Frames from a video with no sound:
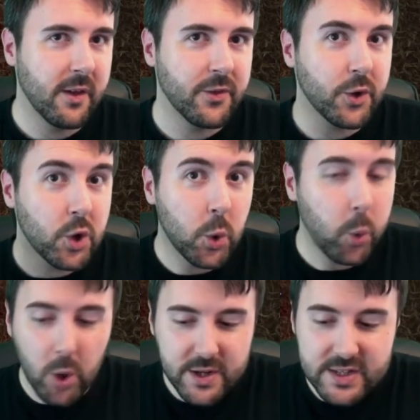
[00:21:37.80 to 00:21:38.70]
The
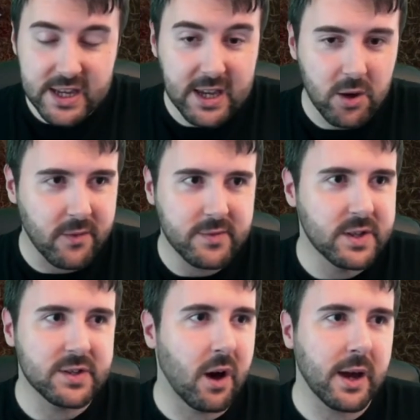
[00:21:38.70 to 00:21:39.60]
quality of
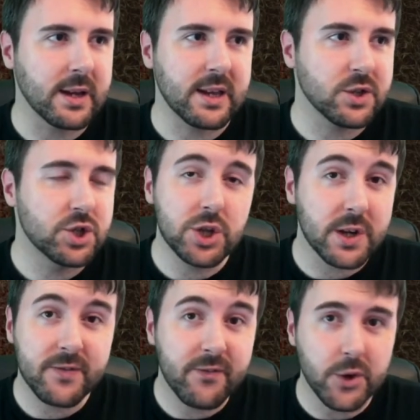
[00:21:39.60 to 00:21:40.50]
design is
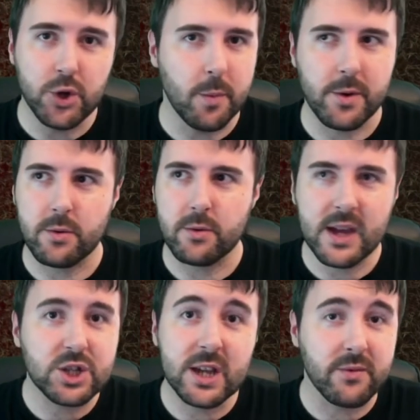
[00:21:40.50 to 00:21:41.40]
just phenomenal.
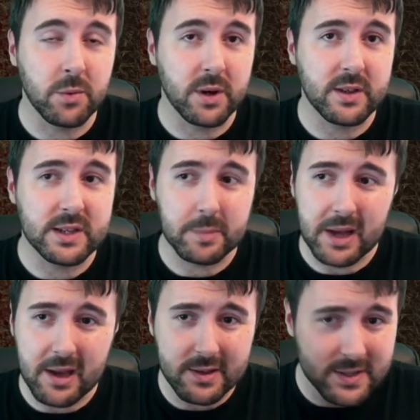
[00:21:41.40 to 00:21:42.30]
Each and every one of these
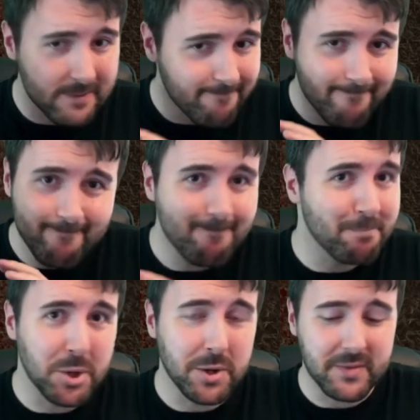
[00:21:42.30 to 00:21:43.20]
players,
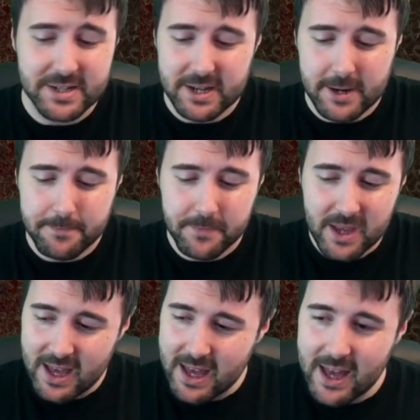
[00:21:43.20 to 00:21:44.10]
beautifully done.
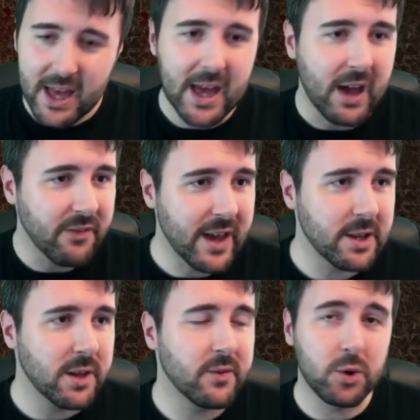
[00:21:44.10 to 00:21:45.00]
And
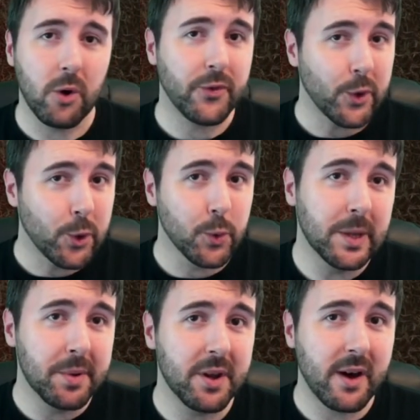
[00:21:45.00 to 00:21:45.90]
then you've got the
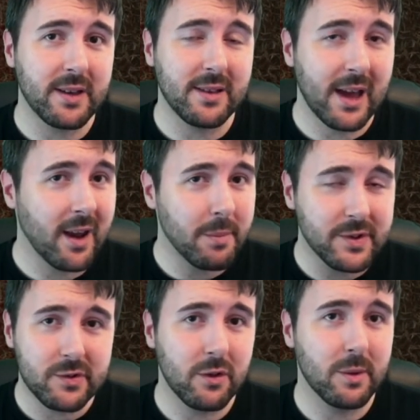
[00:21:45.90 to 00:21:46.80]
Greebonite, and I'm
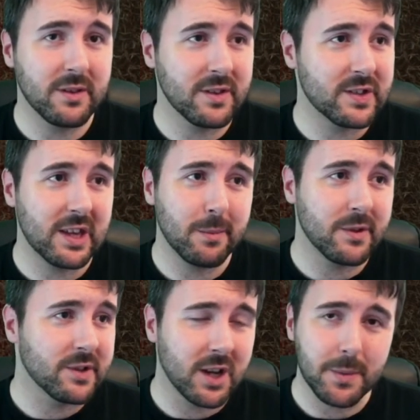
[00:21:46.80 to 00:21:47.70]
assuming this team
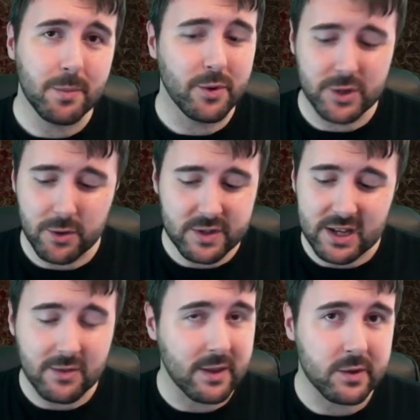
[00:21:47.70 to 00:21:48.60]
is going to be produced
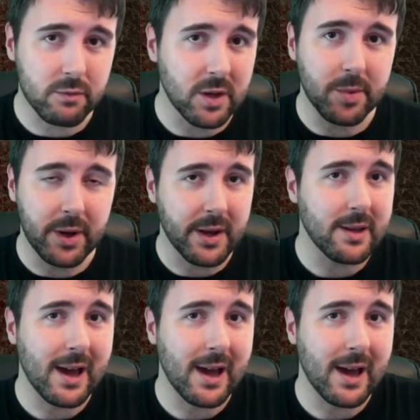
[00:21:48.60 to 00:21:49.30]
in this Greebonite.